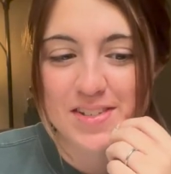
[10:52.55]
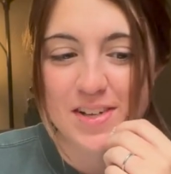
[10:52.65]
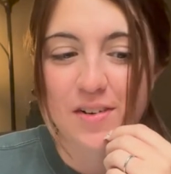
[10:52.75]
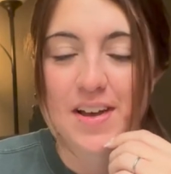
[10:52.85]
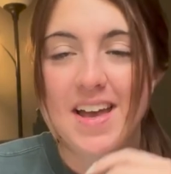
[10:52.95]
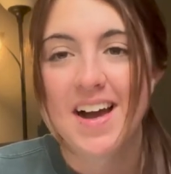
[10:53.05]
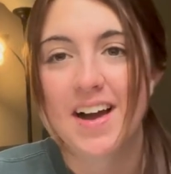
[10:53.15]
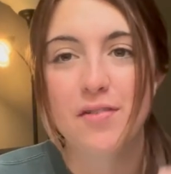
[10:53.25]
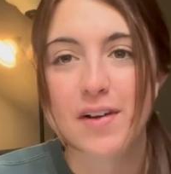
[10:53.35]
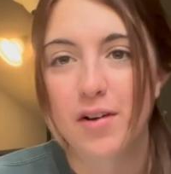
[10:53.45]
So
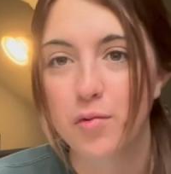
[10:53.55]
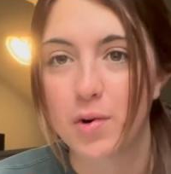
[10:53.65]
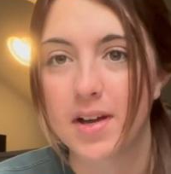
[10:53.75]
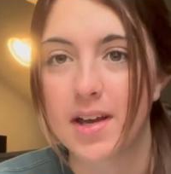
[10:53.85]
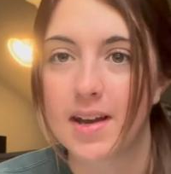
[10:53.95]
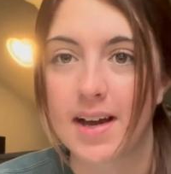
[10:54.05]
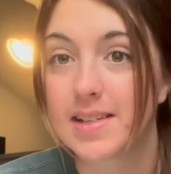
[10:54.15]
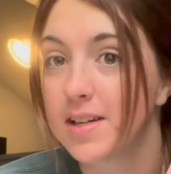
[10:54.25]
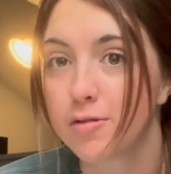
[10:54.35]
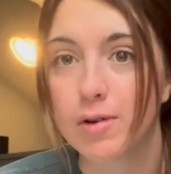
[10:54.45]
I found one. I
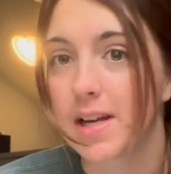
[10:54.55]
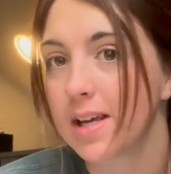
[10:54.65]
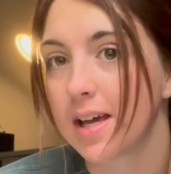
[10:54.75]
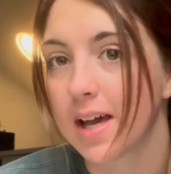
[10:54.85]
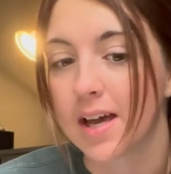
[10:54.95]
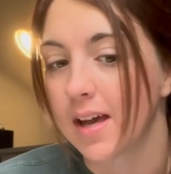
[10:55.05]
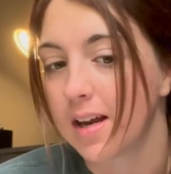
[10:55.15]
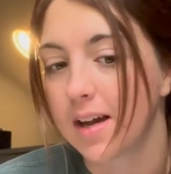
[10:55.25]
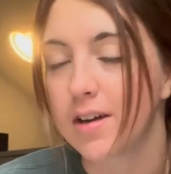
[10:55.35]
didn't read it yet.